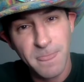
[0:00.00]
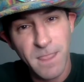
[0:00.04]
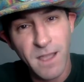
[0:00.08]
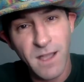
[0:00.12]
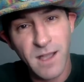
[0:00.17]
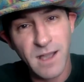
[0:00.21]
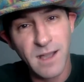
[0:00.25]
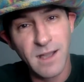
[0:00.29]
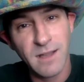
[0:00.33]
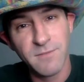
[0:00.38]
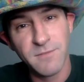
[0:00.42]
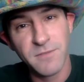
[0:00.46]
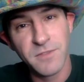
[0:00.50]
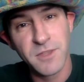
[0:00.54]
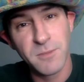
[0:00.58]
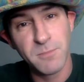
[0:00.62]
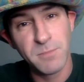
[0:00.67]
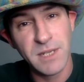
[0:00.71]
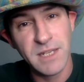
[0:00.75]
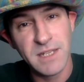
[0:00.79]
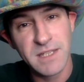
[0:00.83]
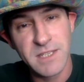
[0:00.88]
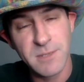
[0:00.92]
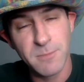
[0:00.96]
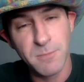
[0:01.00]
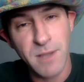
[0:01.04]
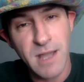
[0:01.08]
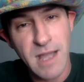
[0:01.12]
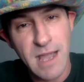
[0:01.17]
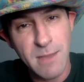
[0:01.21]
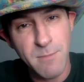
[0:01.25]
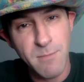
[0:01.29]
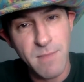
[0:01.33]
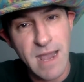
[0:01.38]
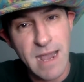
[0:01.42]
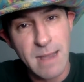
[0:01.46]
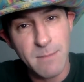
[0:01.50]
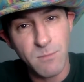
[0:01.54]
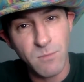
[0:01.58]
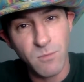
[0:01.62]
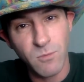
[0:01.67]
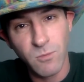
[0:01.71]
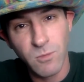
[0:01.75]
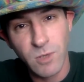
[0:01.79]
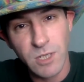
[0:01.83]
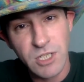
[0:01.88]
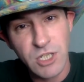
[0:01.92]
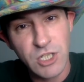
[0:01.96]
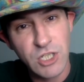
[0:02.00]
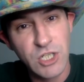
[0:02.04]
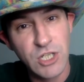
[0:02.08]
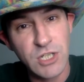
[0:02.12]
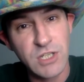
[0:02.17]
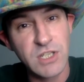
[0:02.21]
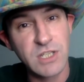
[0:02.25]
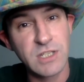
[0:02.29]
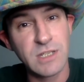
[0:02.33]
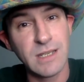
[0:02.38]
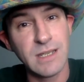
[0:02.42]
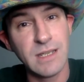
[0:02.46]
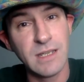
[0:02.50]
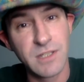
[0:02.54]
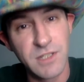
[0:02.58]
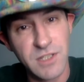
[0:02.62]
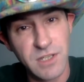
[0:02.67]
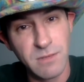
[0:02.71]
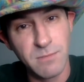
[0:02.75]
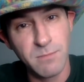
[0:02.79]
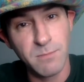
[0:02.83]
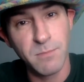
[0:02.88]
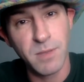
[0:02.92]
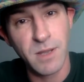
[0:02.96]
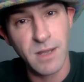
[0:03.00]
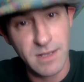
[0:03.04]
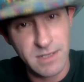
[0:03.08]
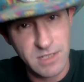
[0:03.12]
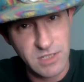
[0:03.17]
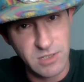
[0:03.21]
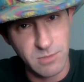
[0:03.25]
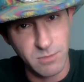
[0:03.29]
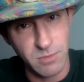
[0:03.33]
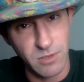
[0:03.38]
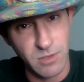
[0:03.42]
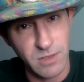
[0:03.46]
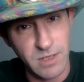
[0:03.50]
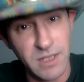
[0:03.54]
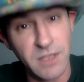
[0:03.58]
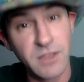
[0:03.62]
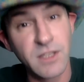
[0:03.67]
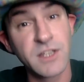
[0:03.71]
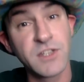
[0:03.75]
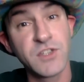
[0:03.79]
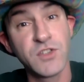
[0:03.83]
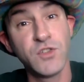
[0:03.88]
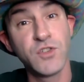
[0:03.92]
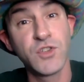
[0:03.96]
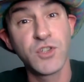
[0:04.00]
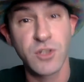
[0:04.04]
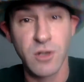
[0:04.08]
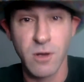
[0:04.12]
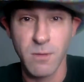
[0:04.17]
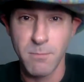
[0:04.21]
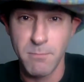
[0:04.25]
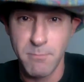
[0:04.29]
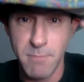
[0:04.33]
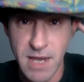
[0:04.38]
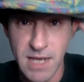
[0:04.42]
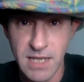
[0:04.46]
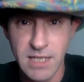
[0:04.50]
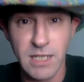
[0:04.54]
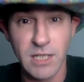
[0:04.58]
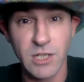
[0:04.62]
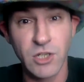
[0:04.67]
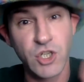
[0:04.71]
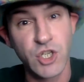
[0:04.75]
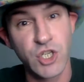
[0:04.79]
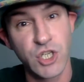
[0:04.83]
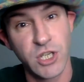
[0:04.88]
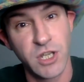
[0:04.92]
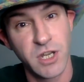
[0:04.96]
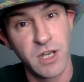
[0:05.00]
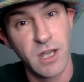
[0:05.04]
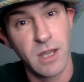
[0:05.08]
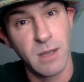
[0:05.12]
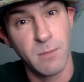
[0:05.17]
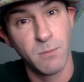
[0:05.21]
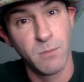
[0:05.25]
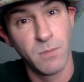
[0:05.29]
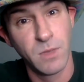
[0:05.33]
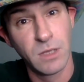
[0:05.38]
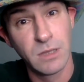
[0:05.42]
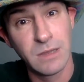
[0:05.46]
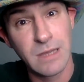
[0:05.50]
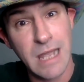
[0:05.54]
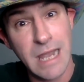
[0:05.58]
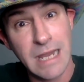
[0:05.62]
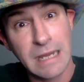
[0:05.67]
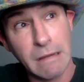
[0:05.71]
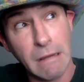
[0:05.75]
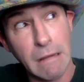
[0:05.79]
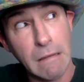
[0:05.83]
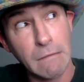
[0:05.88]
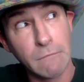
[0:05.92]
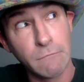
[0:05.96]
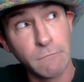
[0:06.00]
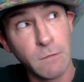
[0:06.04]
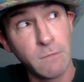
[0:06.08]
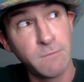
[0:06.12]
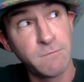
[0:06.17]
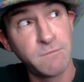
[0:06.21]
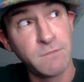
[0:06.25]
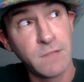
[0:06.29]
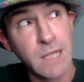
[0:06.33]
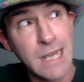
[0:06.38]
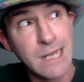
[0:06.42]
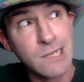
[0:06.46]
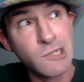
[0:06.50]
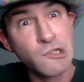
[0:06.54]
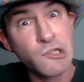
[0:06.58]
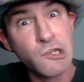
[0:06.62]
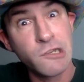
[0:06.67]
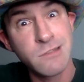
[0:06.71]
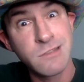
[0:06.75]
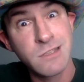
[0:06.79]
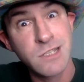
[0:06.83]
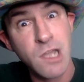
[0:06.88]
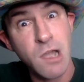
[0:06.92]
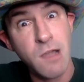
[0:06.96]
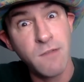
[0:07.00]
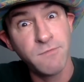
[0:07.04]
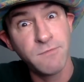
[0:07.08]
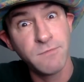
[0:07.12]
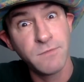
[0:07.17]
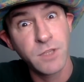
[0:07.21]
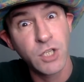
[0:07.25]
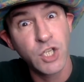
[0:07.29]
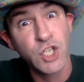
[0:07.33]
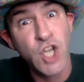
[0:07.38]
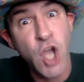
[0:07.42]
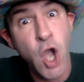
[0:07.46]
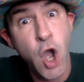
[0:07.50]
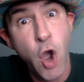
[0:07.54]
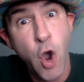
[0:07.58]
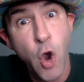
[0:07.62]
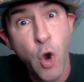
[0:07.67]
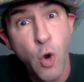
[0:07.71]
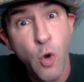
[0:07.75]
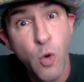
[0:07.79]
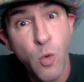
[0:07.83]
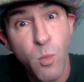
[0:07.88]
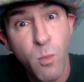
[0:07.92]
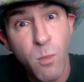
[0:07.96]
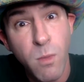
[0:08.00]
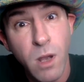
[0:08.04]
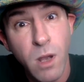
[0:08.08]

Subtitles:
of the pizza pie map, which just isn't possible unless you start making shit up, like reflections off the dome.